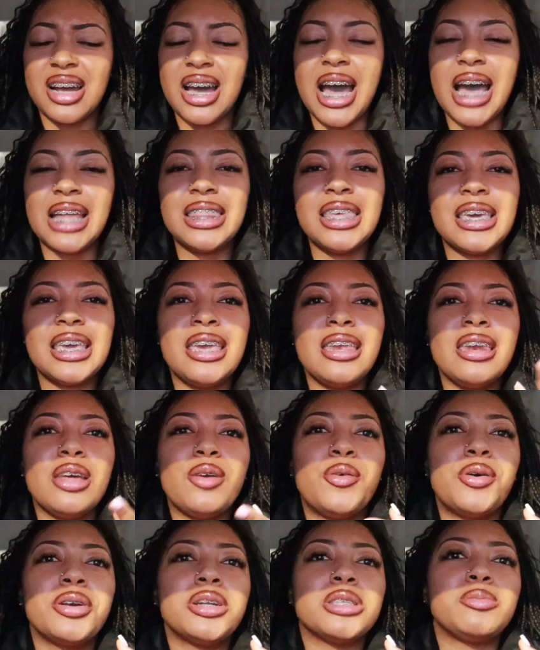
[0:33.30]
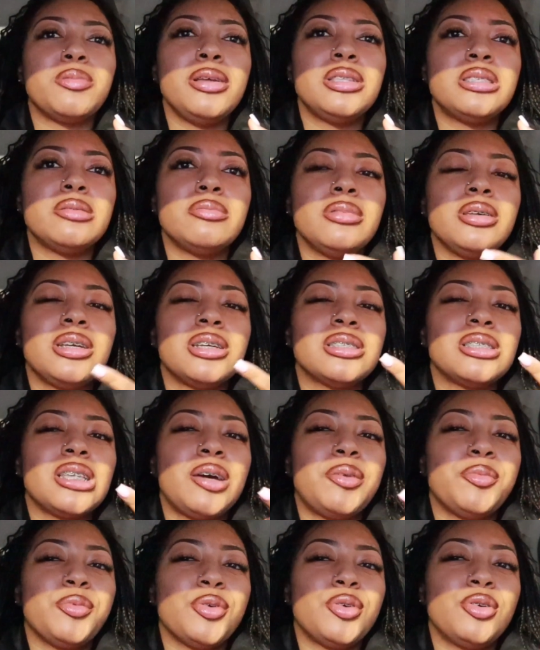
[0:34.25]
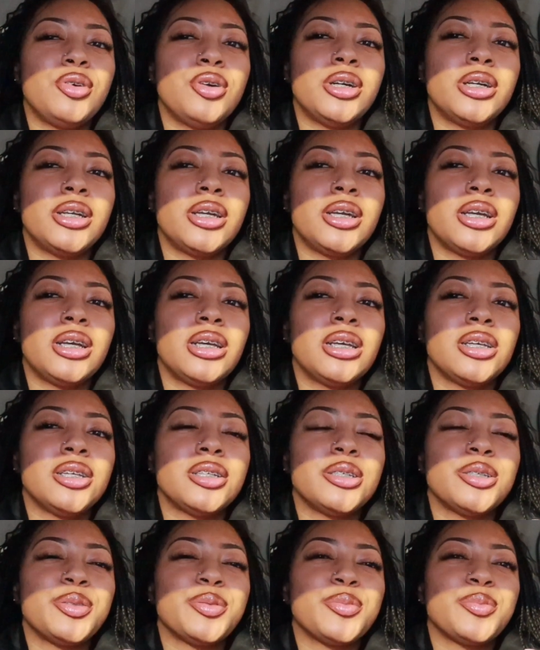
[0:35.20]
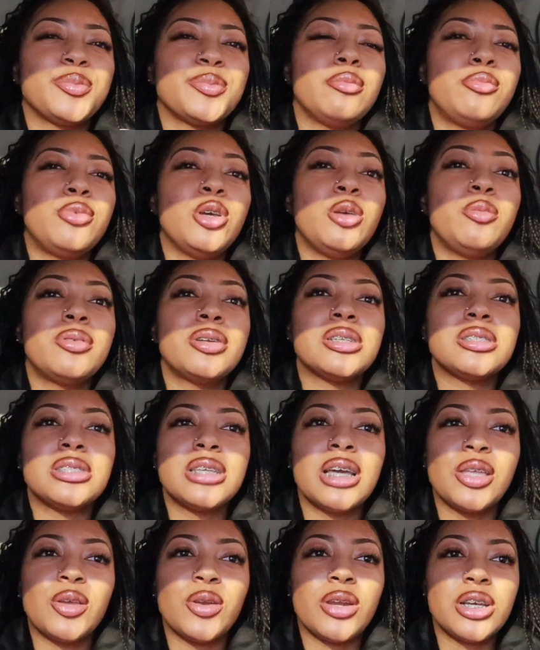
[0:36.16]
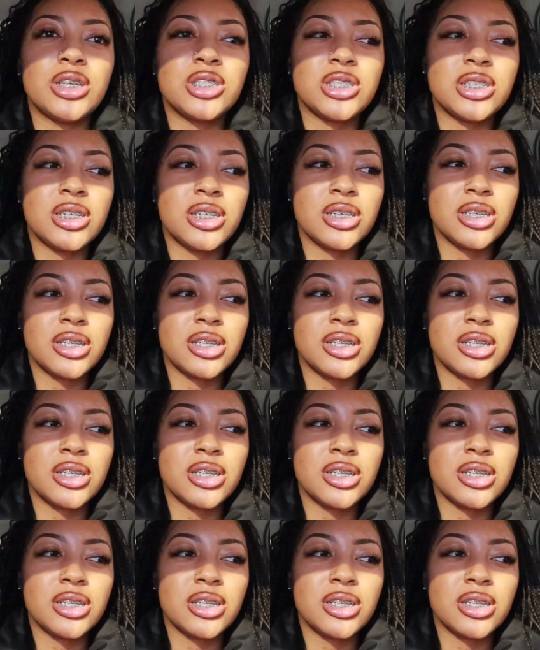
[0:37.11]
I think he didn't want to speak to me because I'm recording. But you better stand on that shit.